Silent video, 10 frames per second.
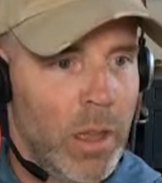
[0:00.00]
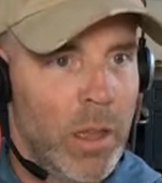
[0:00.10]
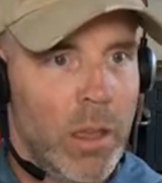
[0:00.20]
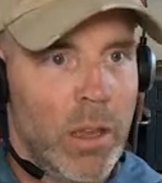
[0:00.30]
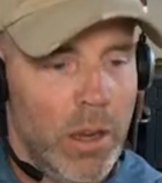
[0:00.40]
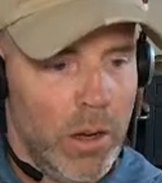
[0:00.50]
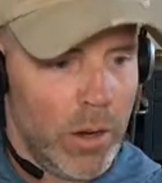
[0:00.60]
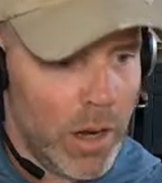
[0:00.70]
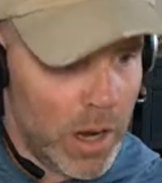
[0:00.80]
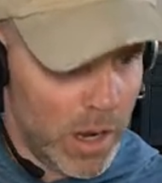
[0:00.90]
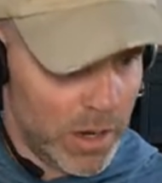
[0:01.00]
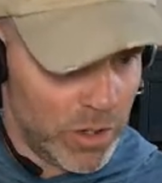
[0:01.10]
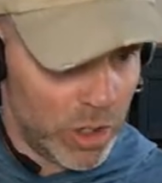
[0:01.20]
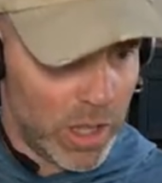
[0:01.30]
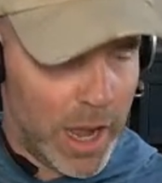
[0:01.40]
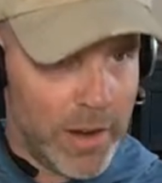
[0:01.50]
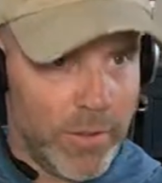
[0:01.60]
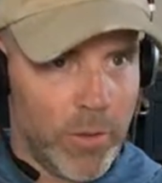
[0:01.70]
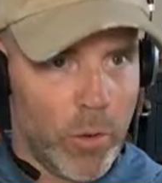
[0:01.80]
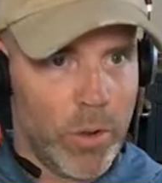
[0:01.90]
Here on July
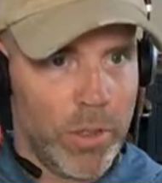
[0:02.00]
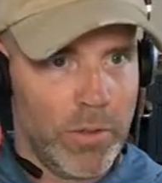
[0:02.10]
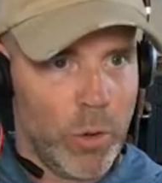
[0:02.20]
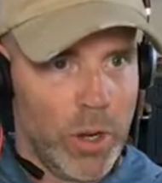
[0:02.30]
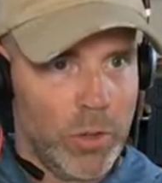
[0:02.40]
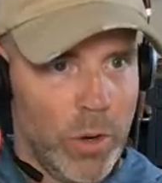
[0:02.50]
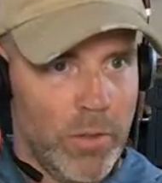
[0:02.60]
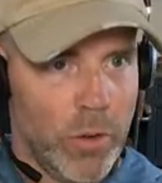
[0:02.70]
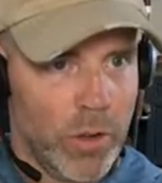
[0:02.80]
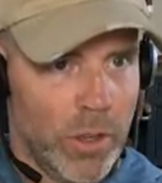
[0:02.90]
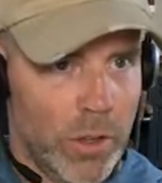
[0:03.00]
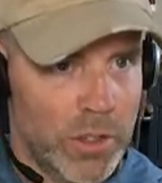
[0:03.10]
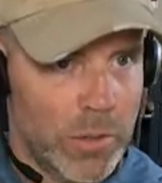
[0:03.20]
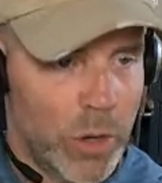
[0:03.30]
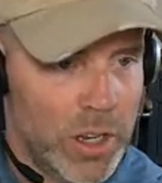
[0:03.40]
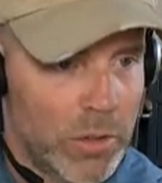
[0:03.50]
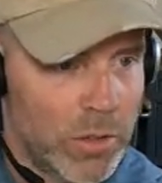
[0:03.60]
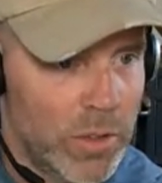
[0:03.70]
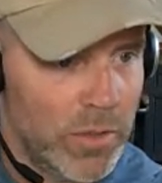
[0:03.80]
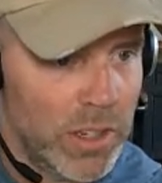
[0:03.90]
4th of 2024, the closing price was
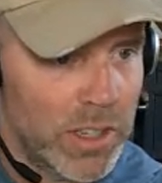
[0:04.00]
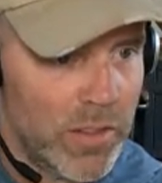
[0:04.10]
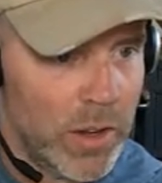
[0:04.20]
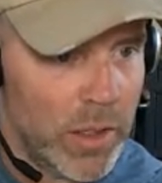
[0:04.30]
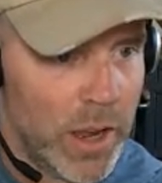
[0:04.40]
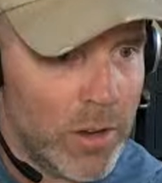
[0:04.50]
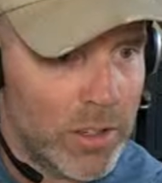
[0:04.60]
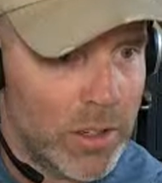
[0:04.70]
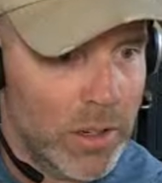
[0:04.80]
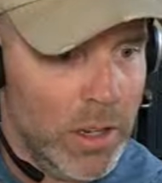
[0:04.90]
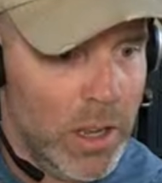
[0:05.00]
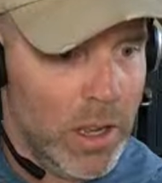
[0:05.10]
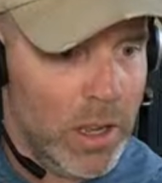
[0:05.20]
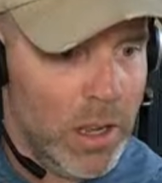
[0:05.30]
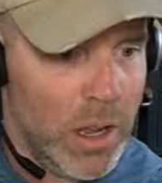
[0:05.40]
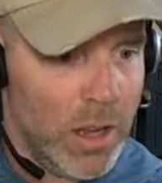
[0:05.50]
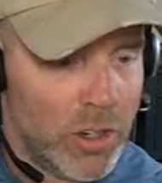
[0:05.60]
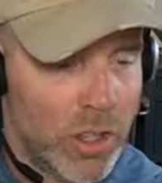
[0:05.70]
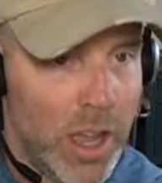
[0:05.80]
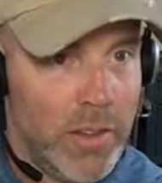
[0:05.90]
57,000. On
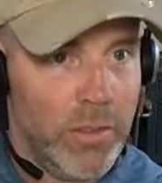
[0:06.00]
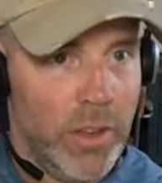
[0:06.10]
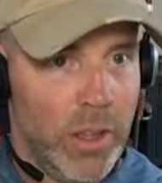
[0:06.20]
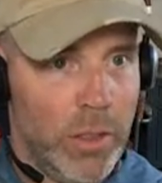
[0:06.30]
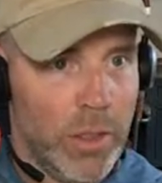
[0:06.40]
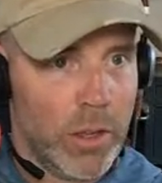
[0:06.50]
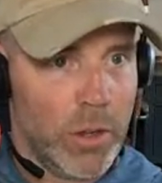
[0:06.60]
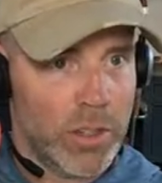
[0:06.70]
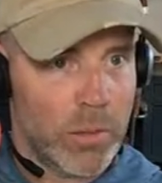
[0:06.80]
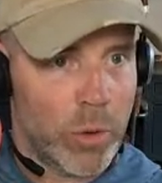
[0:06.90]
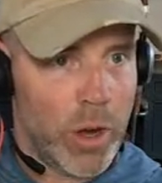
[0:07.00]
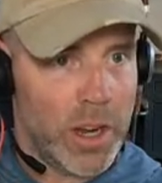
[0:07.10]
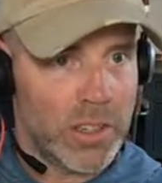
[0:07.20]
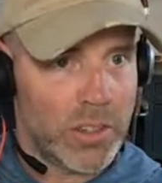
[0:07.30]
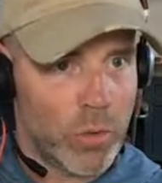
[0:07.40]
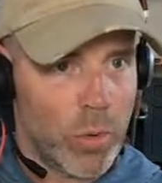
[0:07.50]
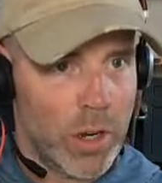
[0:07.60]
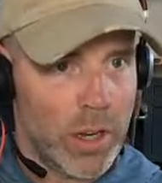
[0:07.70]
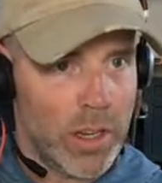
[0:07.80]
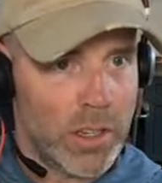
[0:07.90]
July 5th, the closing price
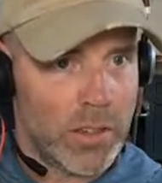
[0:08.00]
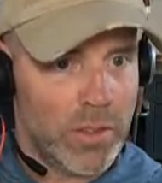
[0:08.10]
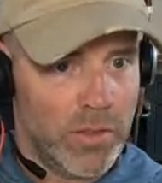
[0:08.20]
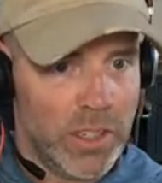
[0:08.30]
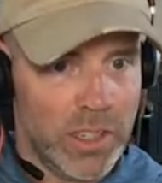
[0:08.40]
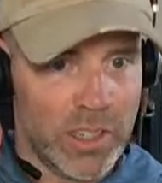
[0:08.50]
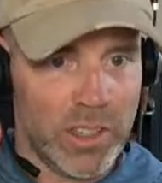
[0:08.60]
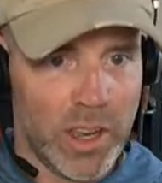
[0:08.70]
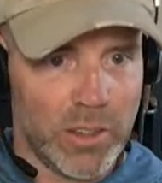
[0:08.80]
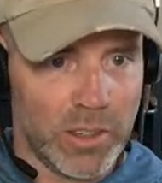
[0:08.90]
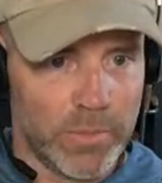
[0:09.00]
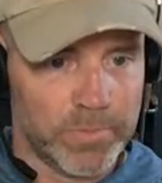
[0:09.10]
was 56,000.